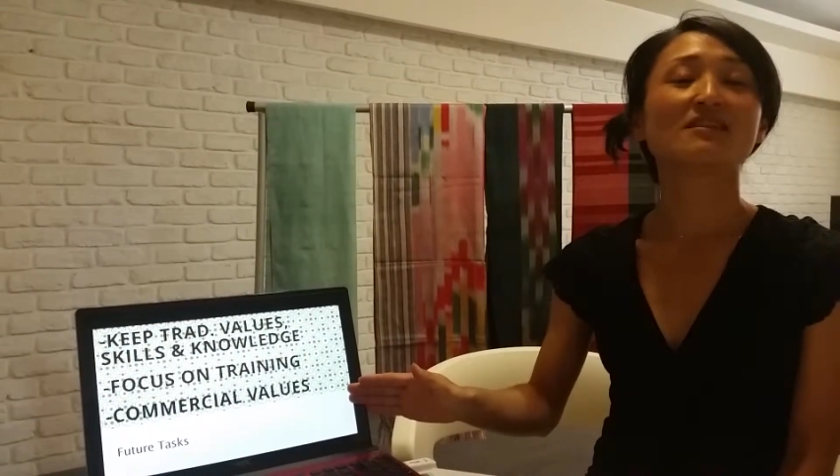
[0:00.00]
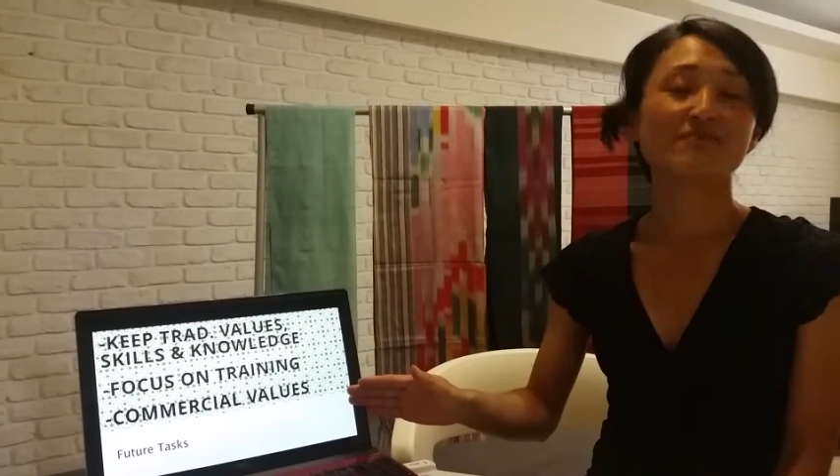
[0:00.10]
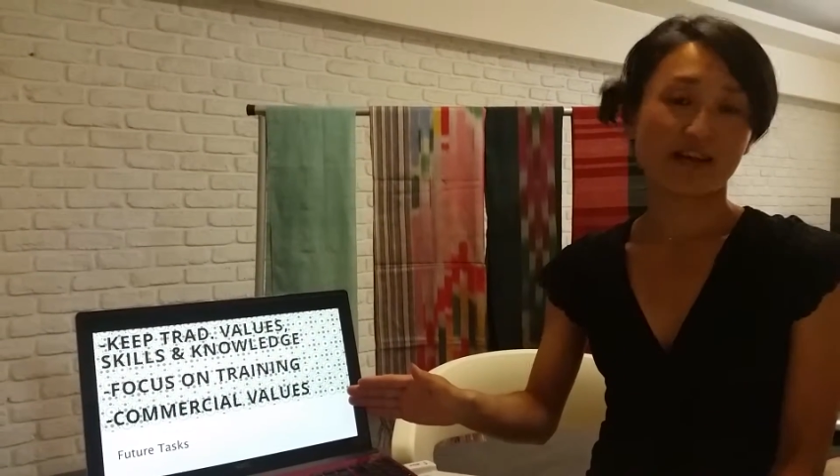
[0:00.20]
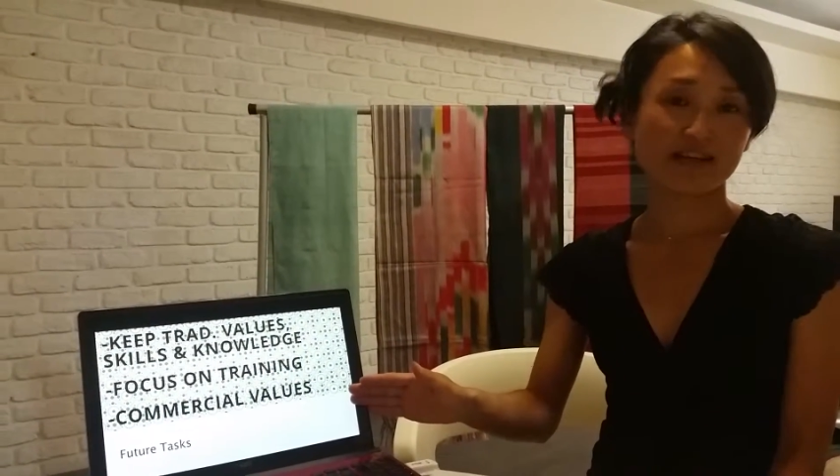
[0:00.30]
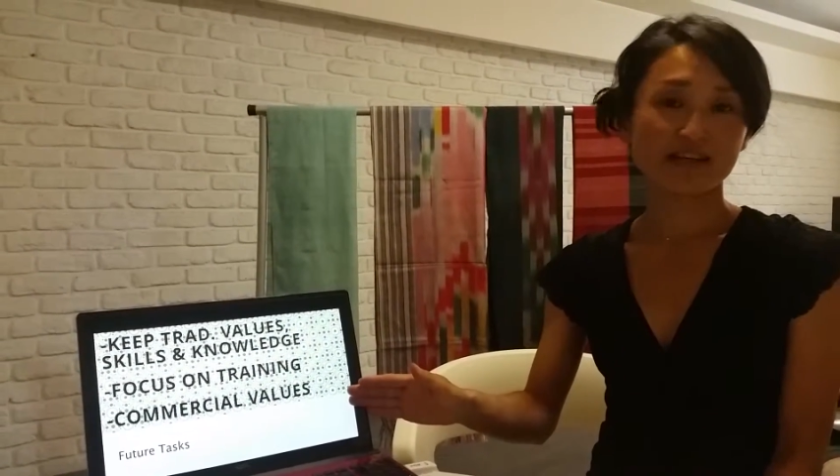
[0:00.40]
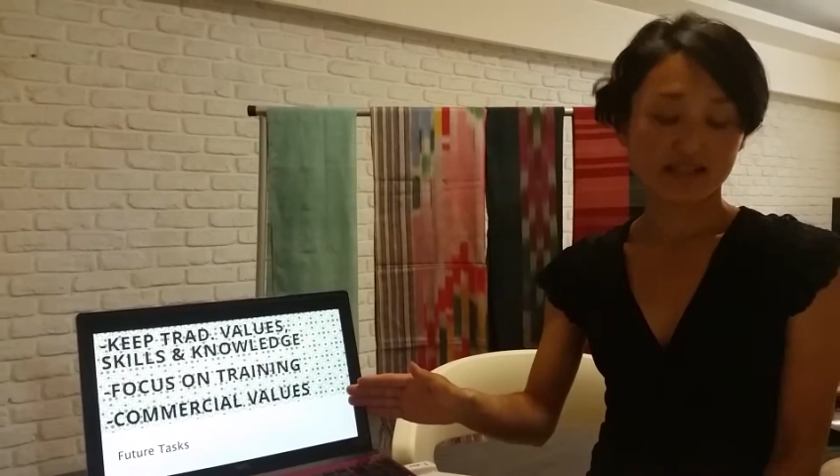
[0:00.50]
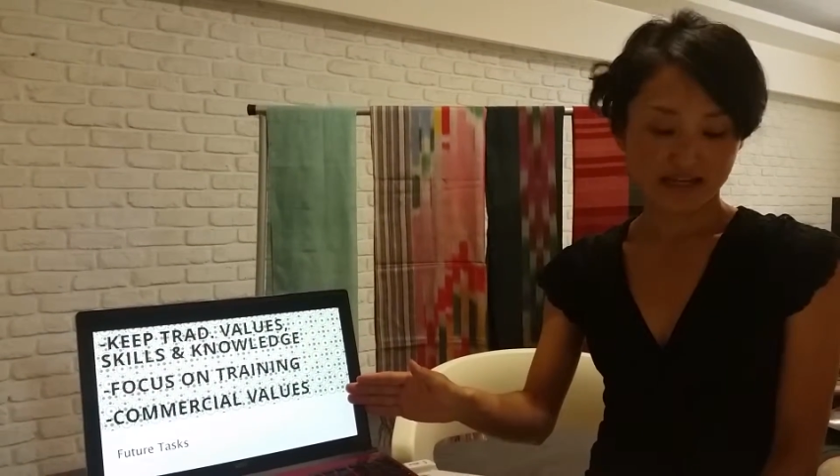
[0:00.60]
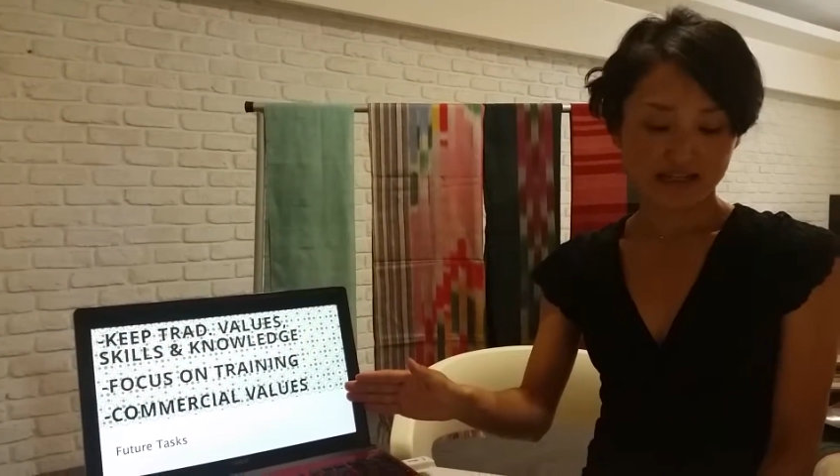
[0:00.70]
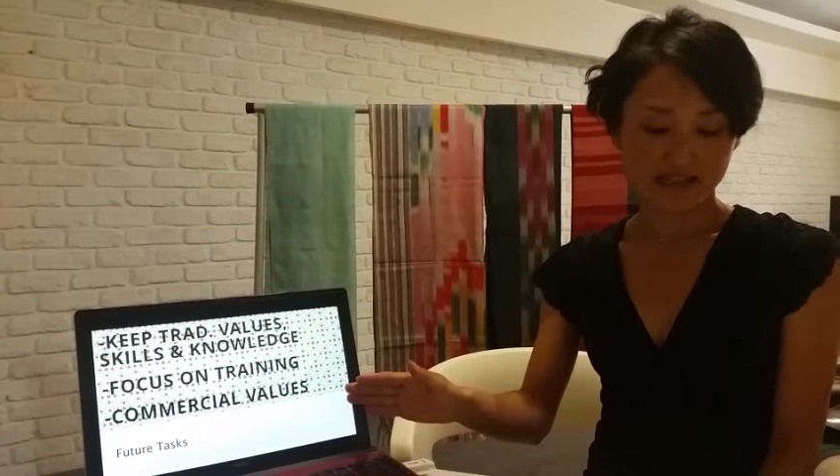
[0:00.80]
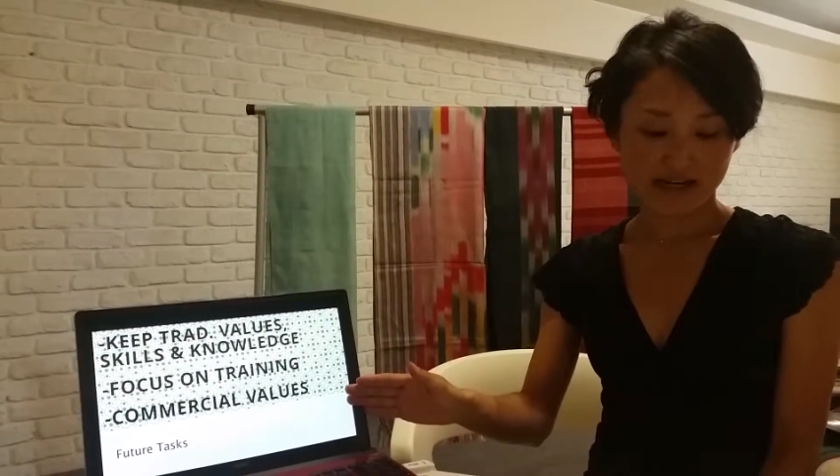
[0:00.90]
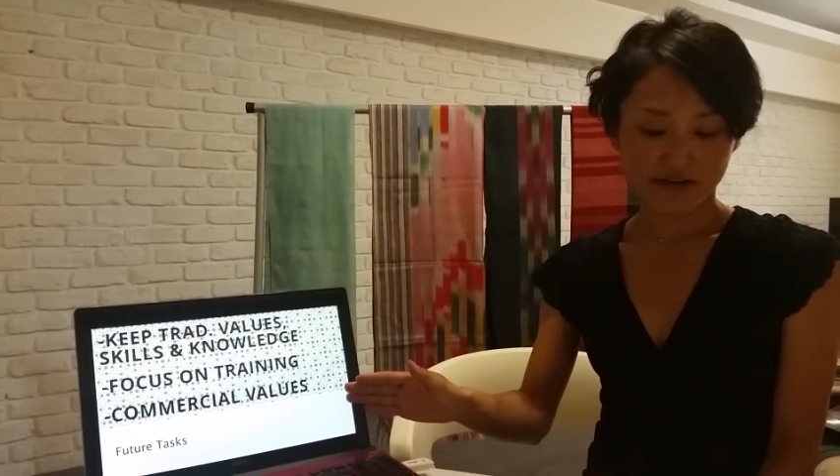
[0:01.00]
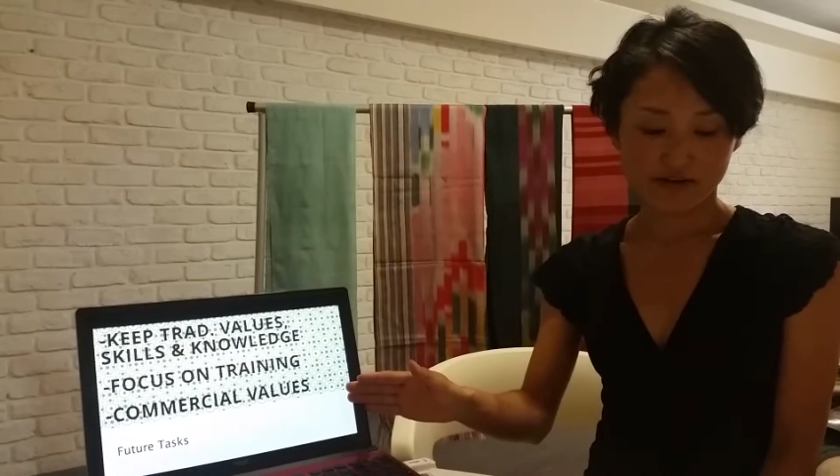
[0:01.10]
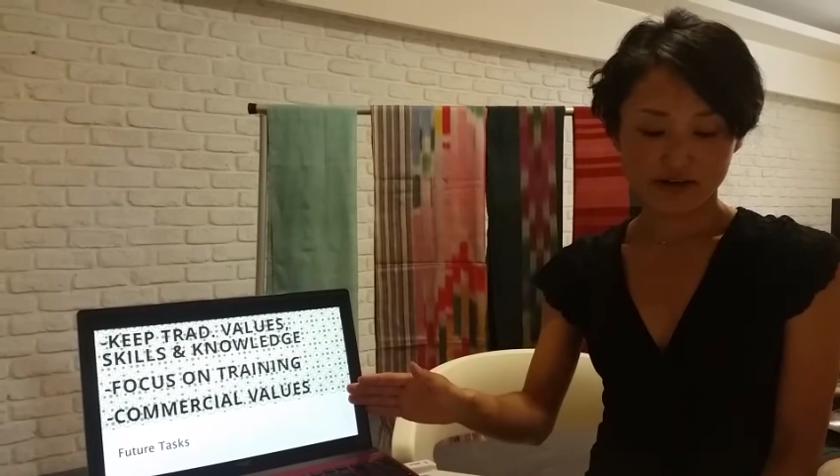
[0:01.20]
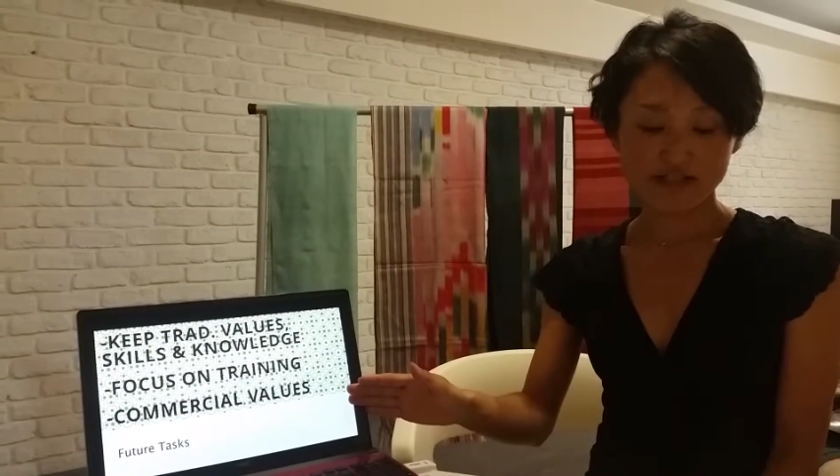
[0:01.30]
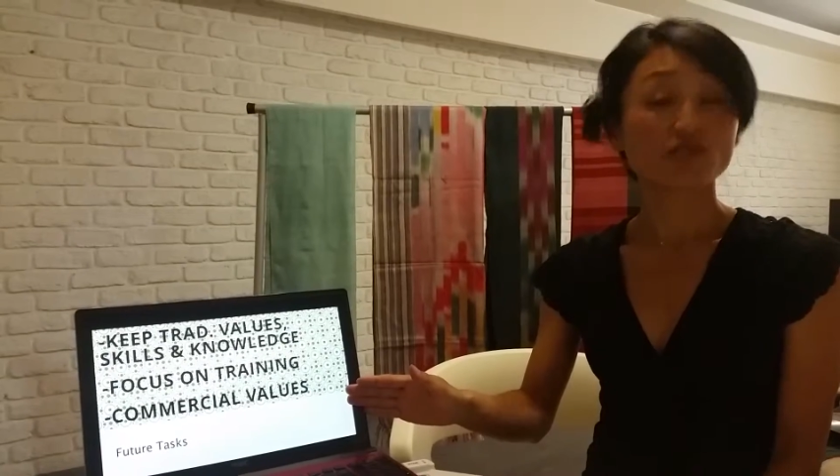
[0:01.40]
Iranian
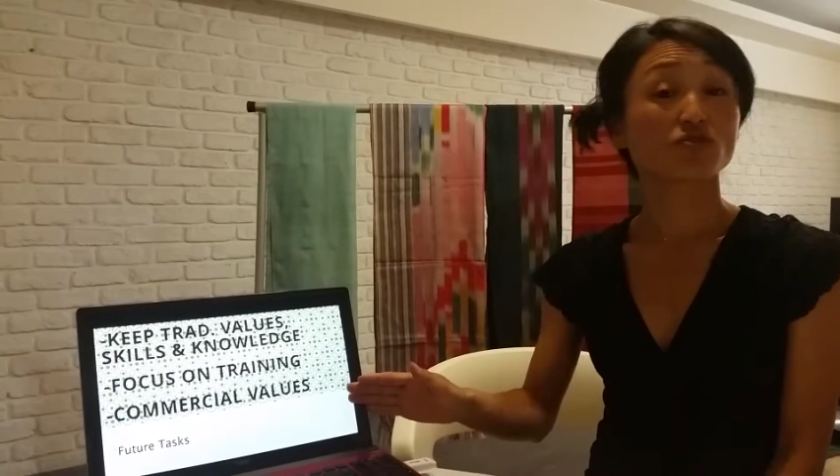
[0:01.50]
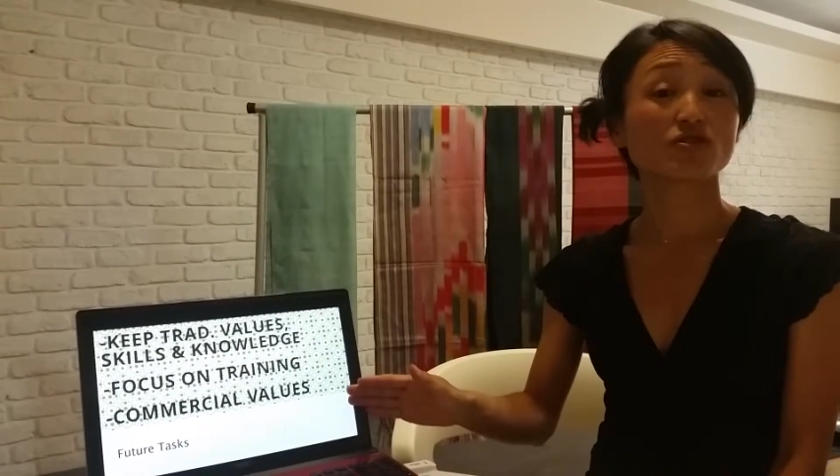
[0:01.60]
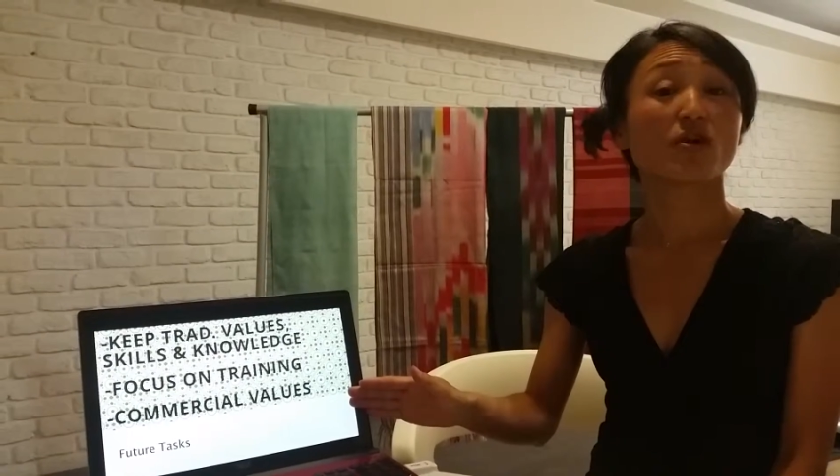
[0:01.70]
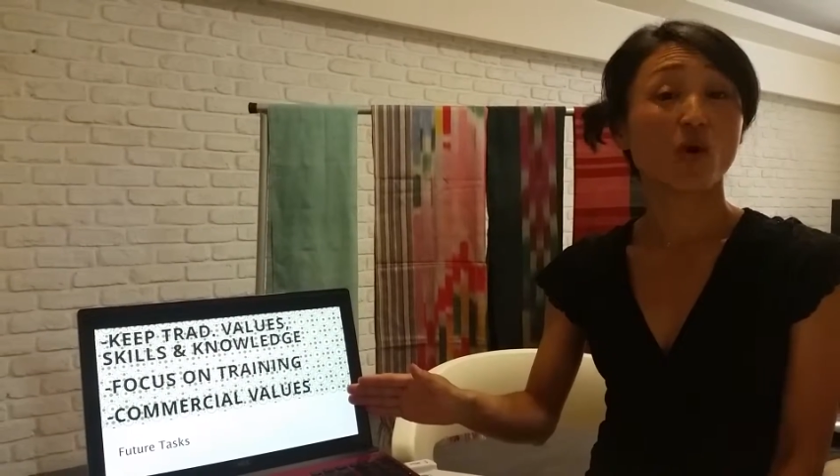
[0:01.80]
textile industry